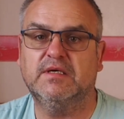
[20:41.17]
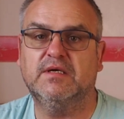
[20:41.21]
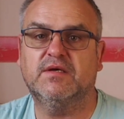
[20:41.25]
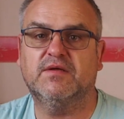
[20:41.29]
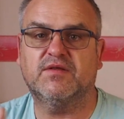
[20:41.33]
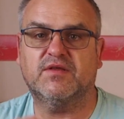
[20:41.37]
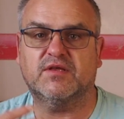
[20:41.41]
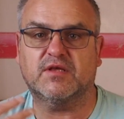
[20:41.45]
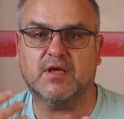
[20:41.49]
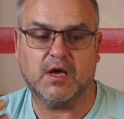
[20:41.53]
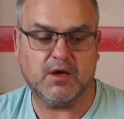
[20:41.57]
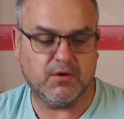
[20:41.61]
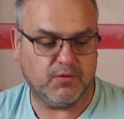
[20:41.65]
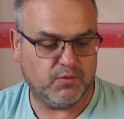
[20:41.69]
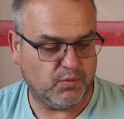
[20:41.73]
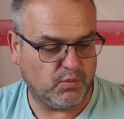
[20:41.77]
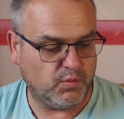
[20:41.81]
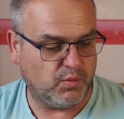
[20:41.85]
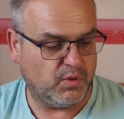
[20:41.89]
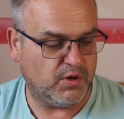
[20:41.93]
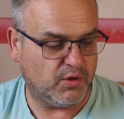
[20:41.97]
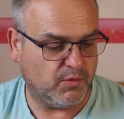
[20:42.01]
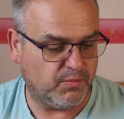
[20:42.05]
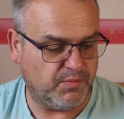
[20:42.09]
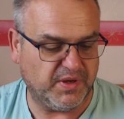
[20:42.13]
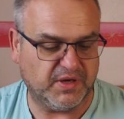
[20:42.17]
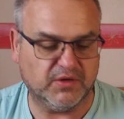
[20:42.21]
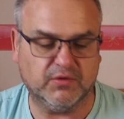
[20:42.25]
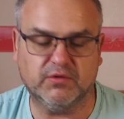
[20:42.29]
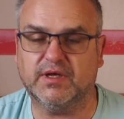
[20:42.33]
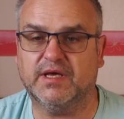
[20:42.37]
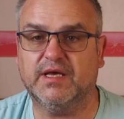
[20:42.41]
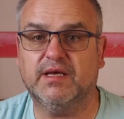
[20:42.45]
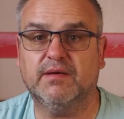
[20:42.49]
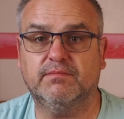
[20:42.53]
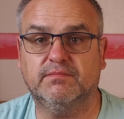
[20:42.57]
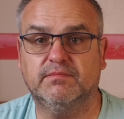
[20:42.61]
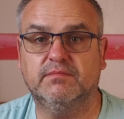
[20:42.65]
so we'll build
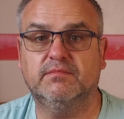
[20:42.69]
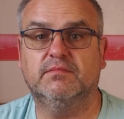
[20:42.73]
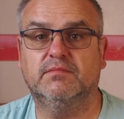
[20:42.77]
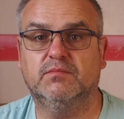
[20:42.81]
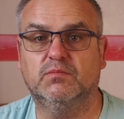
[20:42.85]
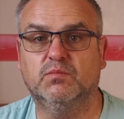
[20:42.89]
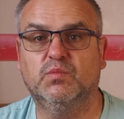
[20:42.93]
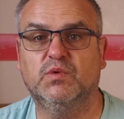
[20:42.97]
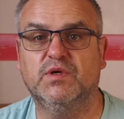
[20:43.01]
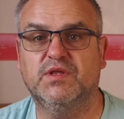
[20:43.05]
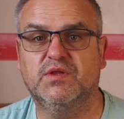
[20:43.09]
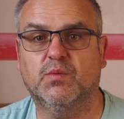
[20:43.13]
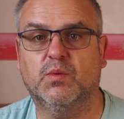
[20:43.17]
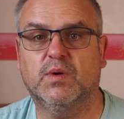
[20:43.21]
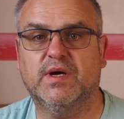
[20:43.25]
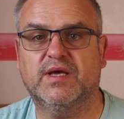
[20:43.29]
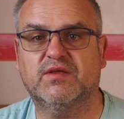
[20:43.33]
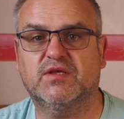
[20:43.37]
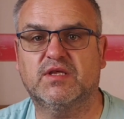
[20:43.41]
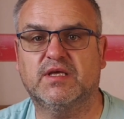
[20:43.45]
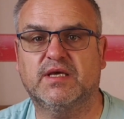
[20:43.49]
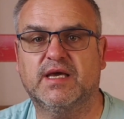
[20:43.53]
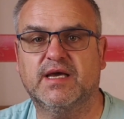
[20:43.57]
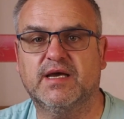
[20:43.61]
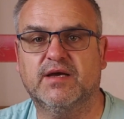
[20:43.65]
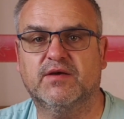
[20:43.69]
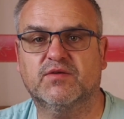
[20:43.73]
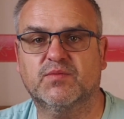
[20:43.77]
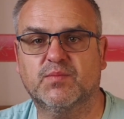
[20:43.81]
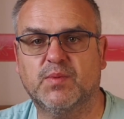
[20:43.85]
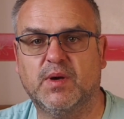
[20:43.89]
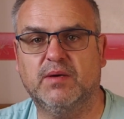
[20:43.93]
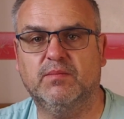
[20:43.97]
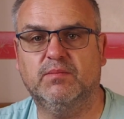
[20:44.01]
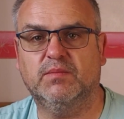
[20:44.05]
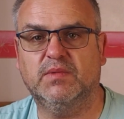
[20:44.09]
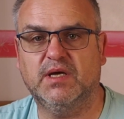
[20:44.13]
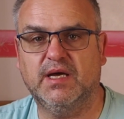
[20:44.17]
it with the Westinghouse
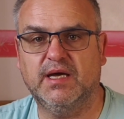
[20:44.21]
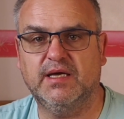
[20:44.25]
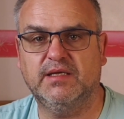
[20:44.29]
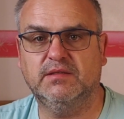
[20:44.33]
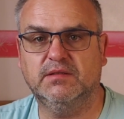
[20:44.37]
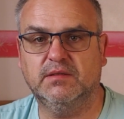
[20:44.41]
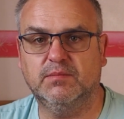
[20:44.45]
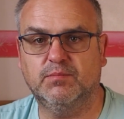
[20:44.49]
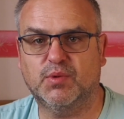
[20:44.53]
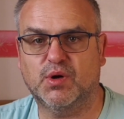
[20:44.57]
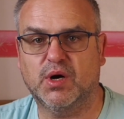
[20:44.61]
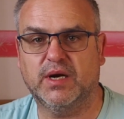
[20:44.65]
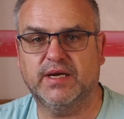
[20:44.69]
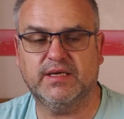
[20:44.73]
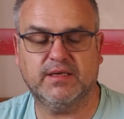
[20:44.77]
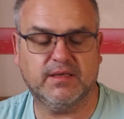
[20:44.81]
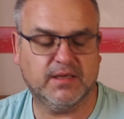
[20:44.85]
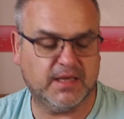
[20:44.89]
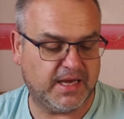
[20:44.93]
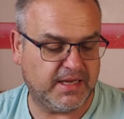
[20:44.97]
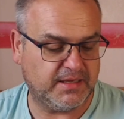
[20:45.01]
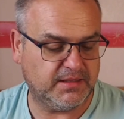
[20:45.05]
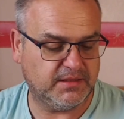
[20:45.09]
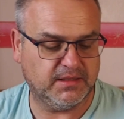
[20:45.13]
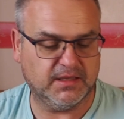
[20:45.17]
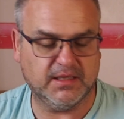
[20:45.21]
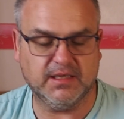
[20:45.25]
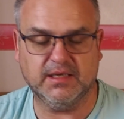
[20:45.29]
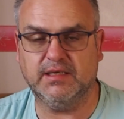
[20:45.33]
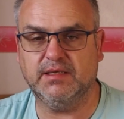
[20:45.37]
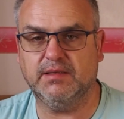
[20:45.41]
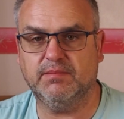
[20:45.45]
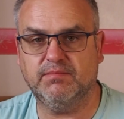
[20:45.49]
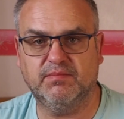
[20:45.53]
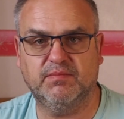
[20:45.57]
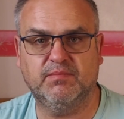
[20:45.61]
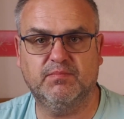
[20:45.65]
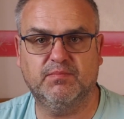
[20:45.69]
pump and the brake and the
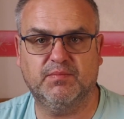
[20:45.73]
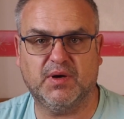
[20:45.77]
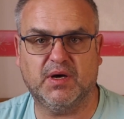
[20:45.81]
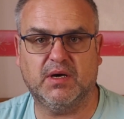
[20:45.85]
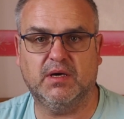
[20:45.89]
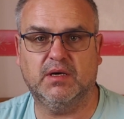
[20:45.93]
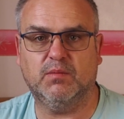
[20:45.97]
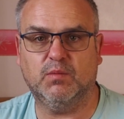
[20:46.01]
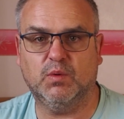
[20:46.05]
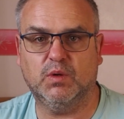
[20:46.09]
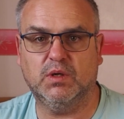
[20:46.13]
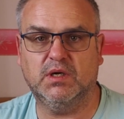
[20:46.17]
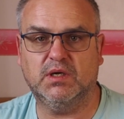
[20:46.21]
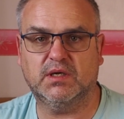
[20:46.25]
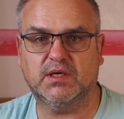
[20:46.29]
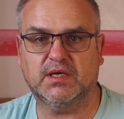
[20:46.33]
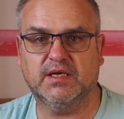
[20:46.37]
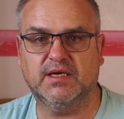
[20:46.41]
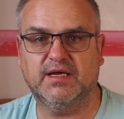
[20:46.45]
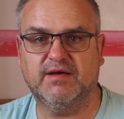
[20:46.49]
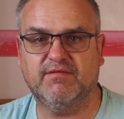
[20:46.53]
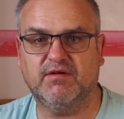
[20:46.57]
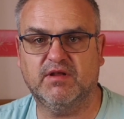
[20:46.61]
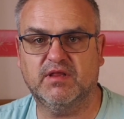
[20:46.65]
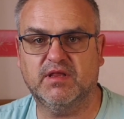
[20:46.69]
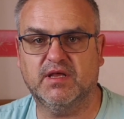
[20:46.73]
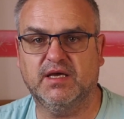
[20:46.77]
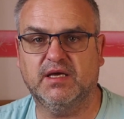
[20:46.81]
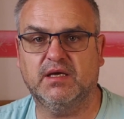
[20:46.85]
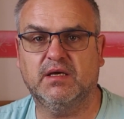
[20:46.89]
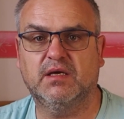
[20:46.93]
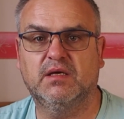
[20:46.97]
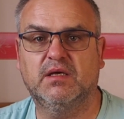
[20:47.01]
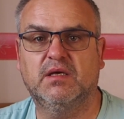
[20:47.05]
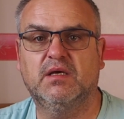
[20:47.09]
pipe work and everything,